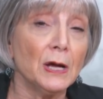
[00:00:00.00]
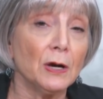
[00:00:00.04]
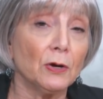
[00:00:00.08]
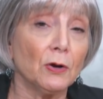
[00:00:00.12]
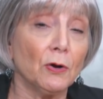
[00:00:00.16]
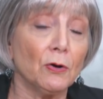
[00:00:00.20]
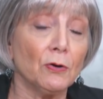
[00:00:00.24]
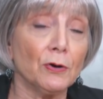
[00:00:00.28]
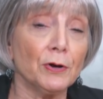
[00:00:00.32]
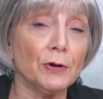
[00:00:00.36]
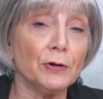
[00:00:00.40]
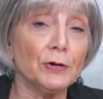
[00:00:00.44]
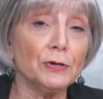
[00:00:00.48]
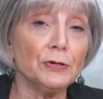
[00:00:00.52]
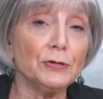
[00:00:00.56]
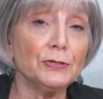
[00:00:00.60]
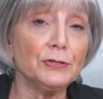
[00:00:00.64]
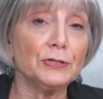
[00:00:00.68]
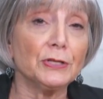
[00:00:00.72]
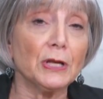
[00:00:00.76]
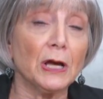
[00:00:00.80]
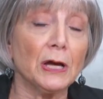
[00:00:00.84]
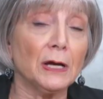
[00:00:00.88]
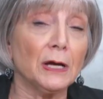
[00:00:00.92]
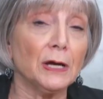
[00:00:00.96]

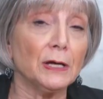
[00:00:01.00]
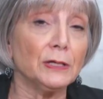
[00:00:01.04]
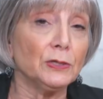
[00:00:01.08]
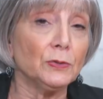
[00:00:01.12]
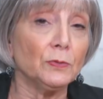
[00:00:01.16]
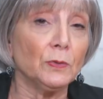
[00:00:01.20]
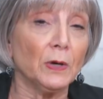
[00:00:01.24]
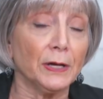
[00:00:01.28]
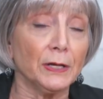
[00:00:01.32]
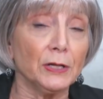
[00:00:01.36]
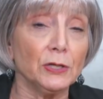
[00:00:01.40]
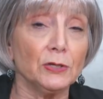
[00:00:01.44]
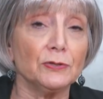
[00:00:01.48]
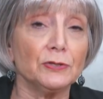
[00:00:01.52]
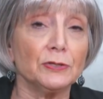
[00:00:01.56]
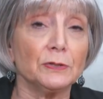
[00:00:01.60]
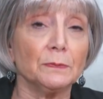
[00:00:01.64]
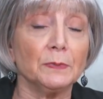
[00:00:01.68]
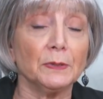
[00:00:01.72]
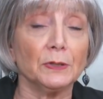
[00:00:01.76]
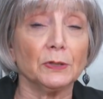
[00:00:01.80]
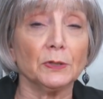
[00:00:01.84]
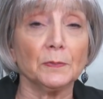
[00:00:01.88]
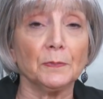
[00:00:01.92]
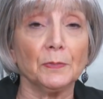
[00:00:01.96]
corners, uh, you want to use a
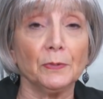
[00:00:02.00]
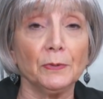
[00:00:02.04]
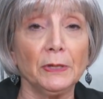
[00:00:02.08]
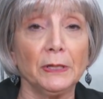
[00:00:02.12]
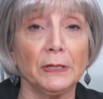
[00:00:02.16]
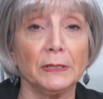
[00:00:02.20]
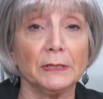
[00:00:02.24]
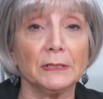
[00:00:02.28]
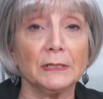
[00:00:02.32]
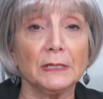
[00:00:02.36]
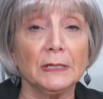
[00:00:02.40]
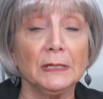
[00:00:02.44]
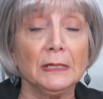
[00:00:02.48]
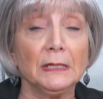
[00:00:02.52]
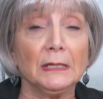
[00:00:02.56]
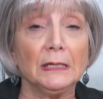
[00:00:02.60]
bigger print.